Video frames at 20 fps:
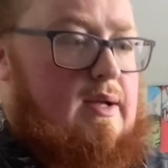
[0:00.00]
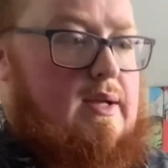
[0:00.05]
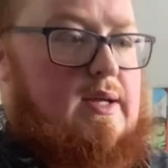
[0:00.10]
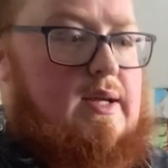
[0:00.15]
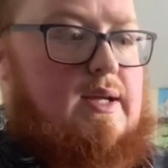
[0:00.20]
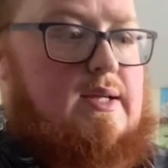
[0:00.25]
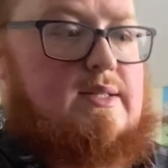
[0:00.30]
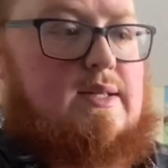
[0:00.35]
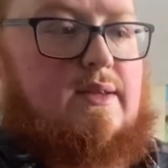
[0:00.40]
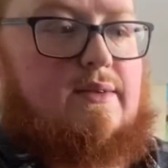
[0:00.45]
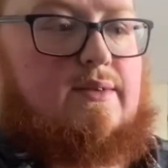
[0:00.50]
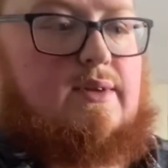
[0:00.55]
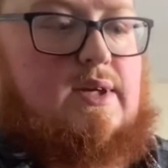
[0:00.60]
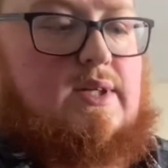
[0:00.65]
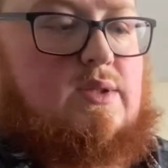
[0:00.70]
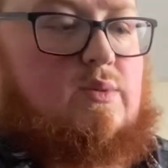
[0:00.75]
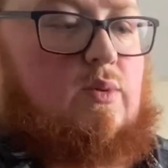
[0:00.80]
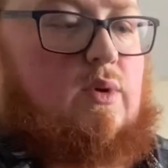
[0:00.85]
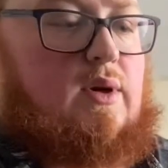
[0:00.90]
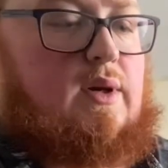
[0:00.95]
is
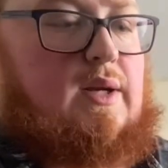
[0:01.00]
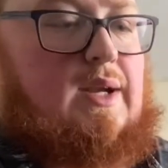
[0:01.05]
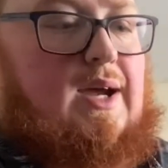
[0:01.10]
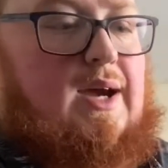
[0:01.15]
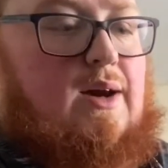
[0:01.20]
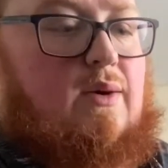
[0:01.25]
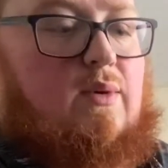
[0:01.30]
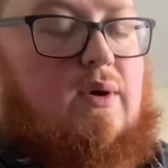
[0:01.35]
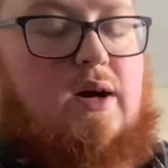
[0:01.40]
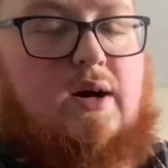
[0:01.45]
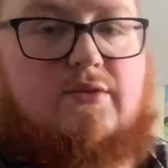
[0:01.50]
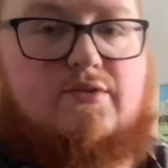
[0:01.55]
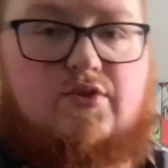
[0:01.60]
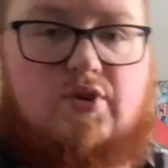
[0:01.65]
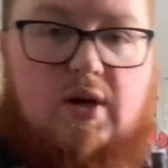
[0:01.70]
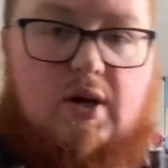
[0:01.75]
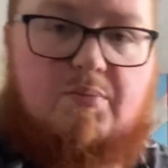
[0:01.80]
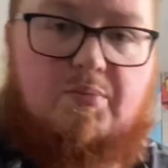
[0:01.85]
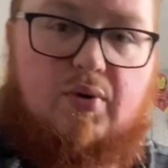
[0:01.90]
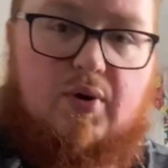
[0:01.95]
this one. Now, I've
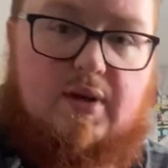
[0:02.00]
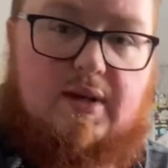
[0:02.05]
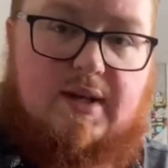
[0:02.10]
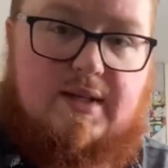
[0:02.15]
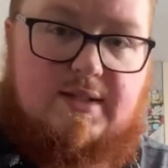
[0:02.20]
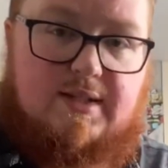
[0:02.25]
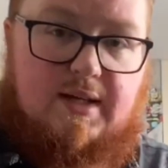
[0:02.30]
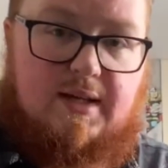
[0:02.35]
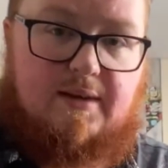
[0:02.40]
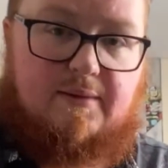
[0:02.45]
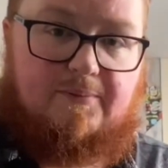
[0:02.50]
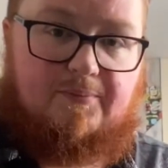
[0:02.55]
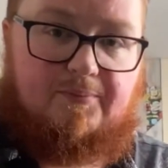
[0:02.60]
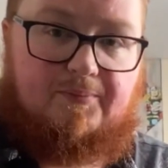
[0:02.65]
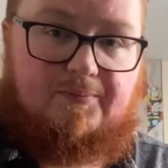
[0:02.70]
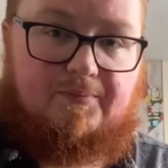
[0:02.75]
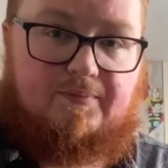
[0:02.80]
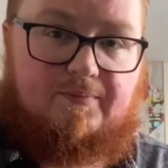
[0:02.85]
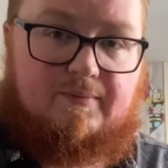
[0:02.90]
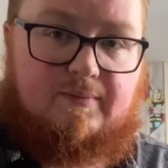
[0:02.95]
tried putting this in,
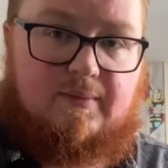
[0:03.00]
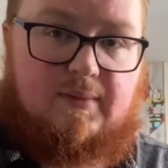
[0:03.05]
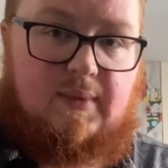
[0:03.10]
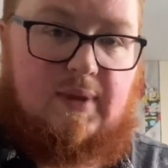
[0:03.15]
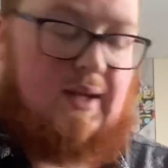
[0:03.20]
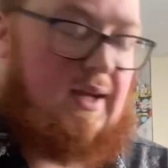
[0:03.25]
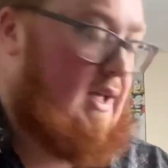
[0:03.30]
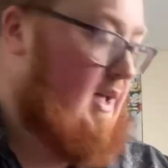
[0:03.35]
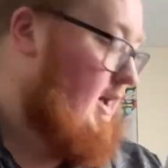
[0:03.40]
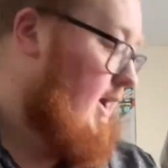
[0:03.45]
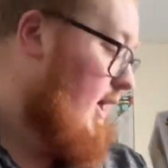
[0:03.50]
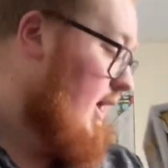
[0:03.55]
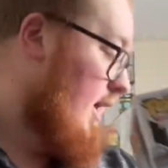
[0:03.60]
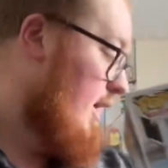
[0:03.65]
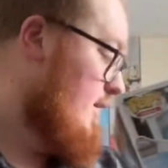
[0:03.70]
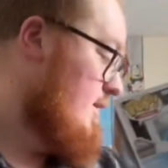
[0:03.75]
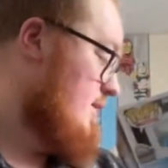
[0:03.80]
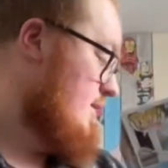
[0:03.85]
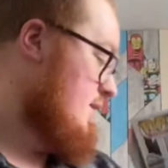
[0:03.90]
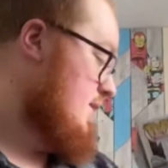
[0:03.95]

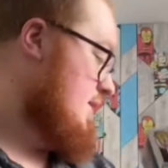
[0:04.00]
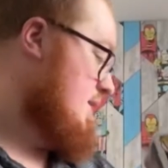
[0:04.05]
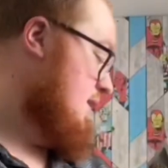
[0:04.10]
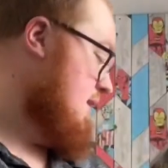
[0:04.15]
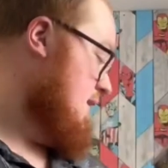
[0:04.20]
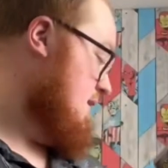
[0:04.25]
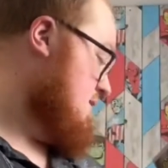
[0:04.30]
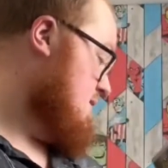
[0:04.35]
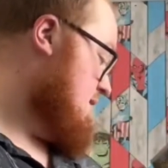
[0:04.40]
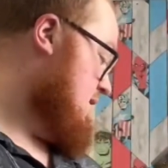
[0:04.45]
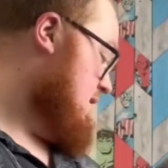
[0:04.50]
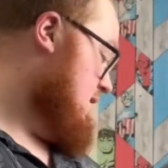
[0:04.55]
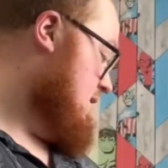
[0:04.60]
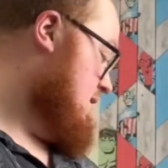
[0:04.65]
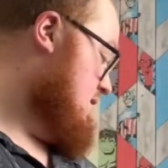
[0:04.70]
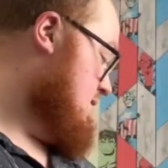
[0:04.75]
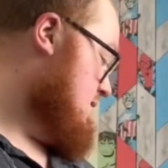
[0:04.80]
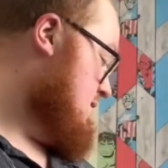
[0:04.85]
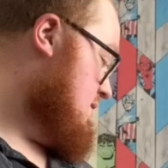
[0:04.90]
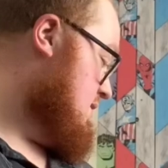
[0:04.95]
and
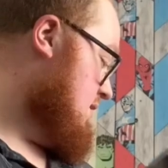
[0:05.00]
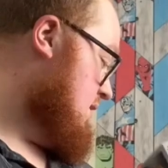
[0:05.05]
his